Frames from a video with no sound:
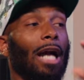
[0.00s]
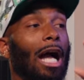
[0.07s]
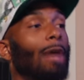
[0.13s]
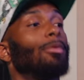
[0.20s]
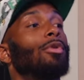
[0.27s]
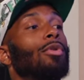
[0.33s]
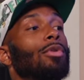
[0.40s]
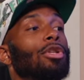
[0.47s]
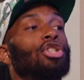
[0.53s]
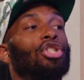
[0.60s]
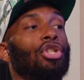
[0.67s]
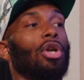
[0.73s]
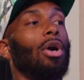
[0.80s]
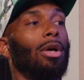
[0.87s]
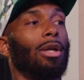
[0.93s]
I'm going to
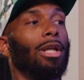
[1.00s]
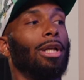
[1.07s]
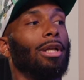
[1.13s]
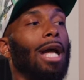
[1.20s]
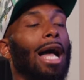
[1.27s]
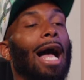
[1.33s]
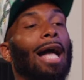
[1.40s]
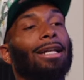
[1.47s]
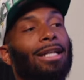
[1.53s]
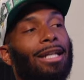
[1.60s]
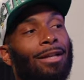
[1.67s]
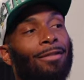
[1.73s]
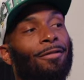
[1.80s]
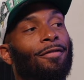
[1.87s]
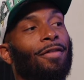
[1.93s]
Charlotte, I
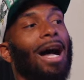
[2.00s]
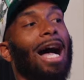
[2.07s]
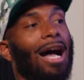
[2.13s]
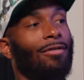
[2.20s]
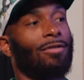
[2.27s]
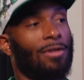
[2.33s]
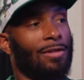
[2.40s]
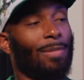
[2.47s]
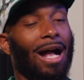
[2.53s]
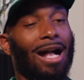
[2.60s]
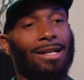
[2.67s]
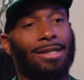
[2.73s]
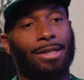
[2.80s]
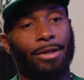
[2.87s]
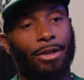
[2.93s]
need five
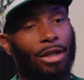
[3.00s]
spots.